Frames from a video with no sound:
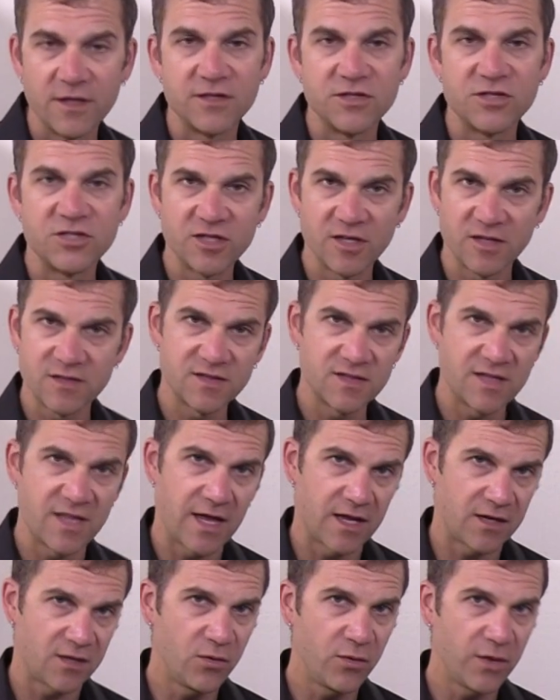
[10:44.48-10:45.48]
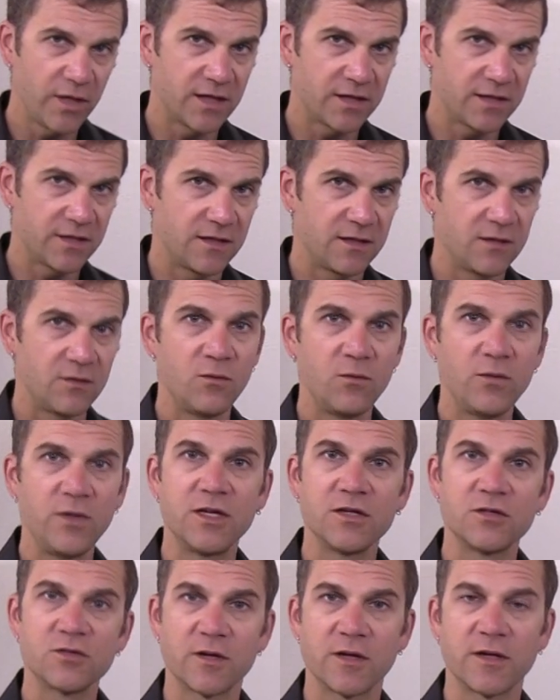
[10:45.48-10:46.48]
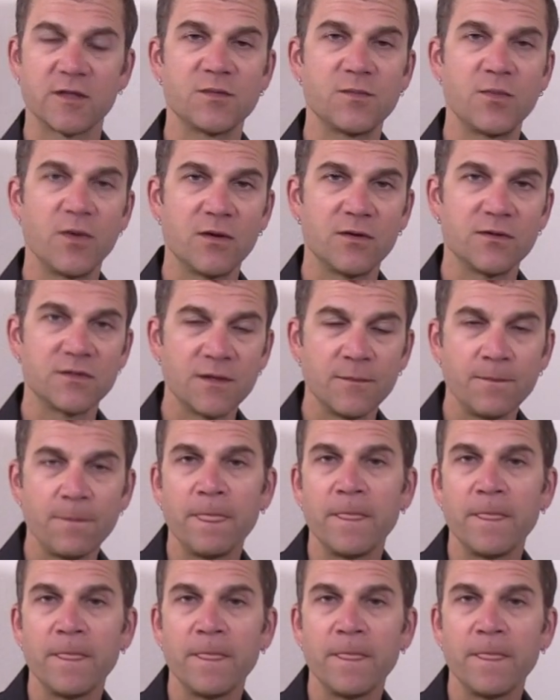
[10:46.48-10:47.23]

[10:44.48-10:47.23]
just that quickly, we can transpose.